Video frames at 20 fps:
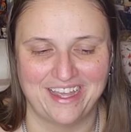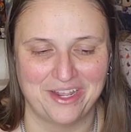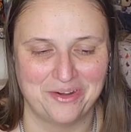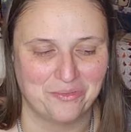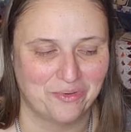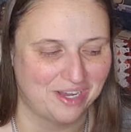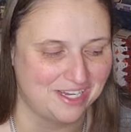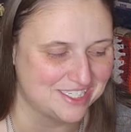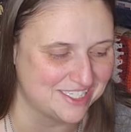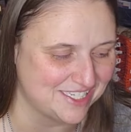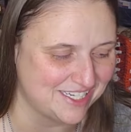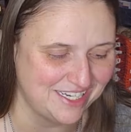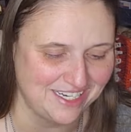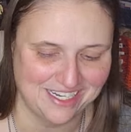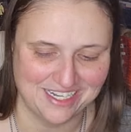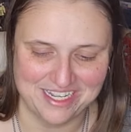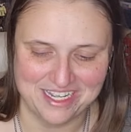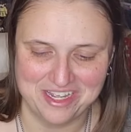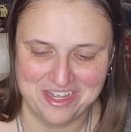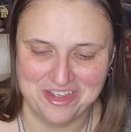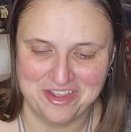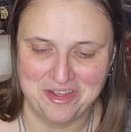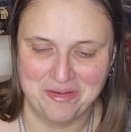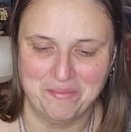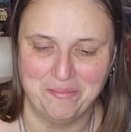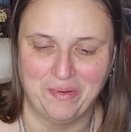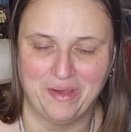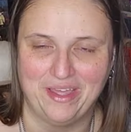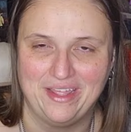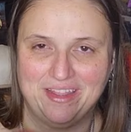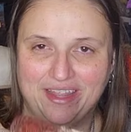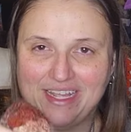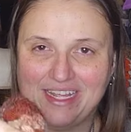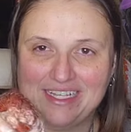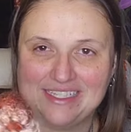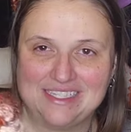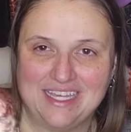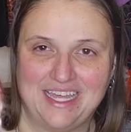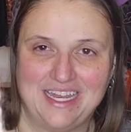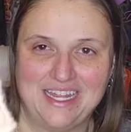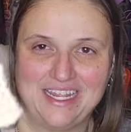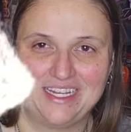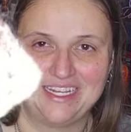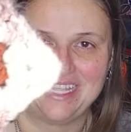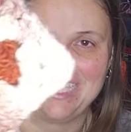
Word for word: and wash it. But like I said, it,